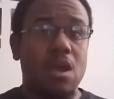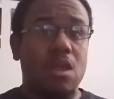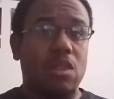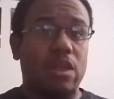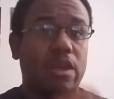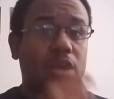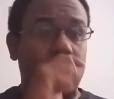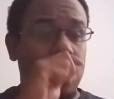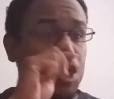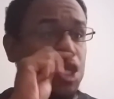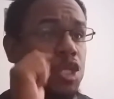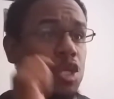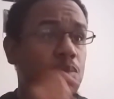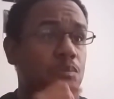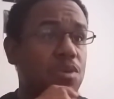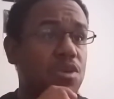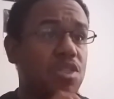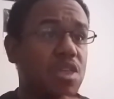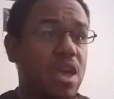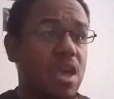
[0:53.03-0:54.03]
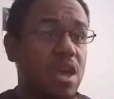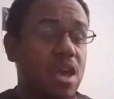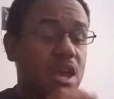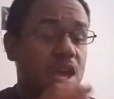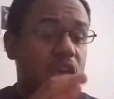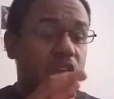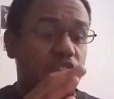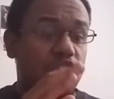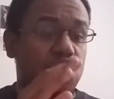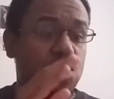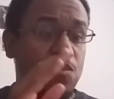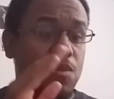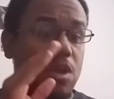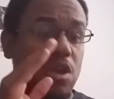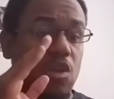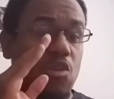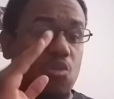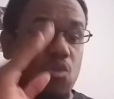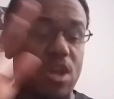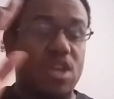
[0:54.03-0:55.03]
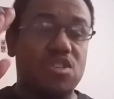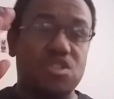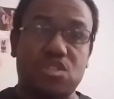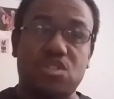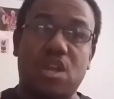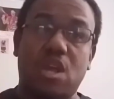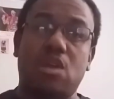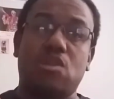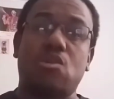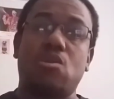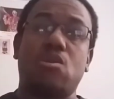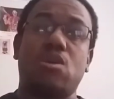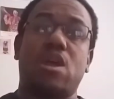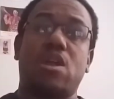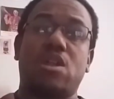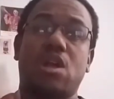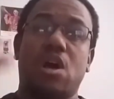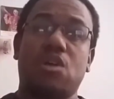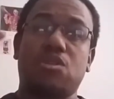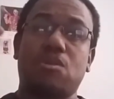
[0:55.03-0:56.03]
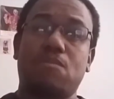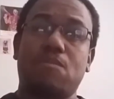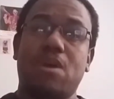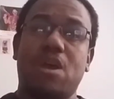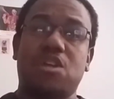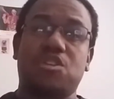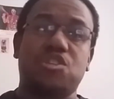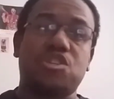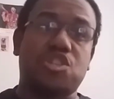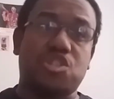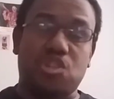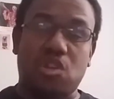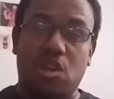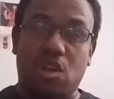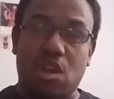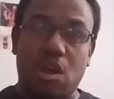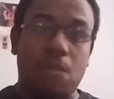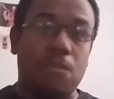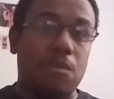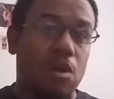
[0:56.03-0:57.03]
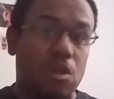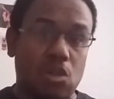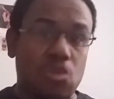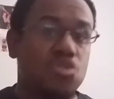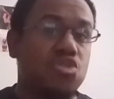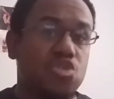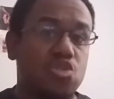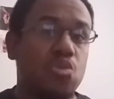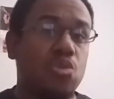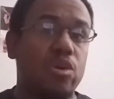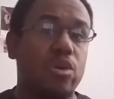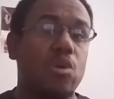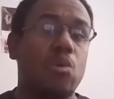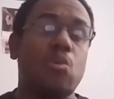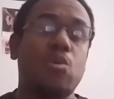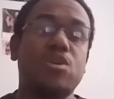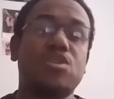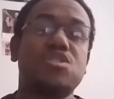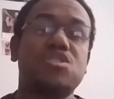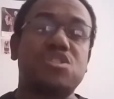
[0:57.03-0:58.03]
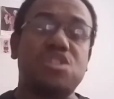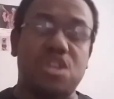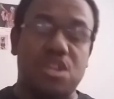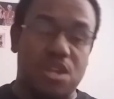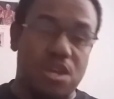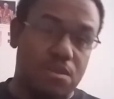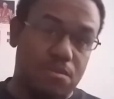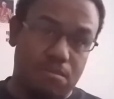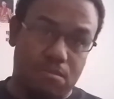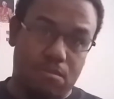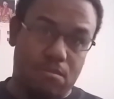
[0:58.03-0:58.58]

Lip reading: Like, it should be a great standard, and other matches should come close to it or exceed it.